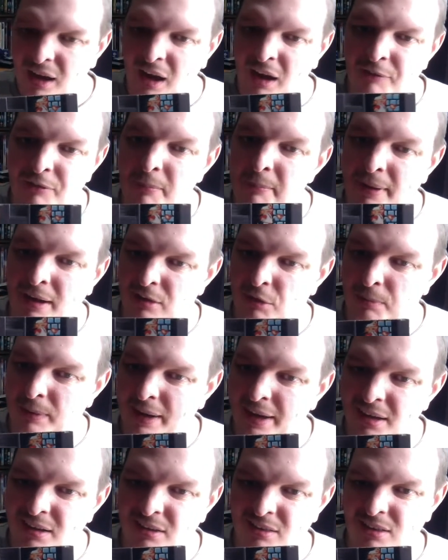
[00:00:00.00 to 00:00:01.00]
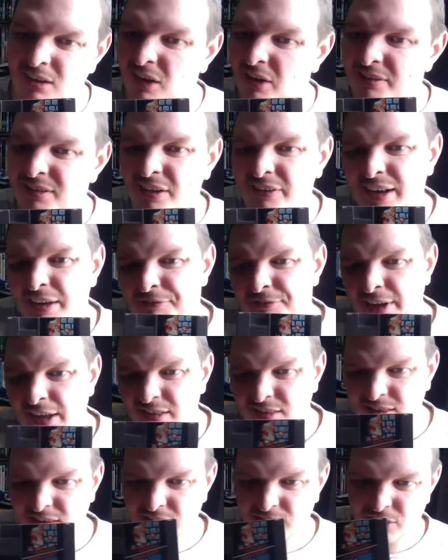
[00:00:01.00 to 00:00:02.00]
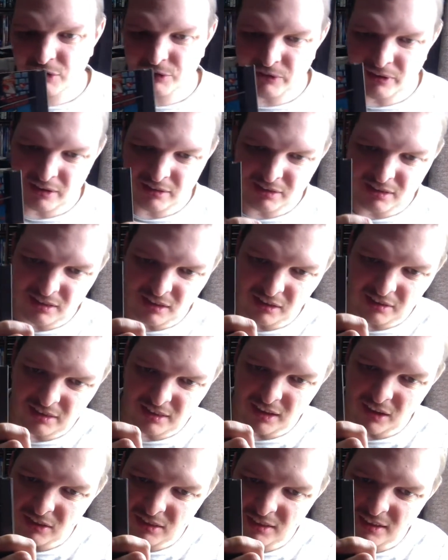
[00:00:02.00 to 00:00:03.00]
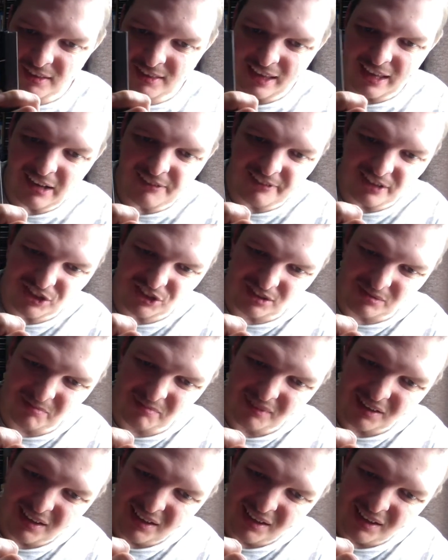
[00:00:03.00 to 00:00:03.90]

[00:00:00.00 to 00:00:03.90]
I wouldn't be able to play it because I don't have access to a CRT television.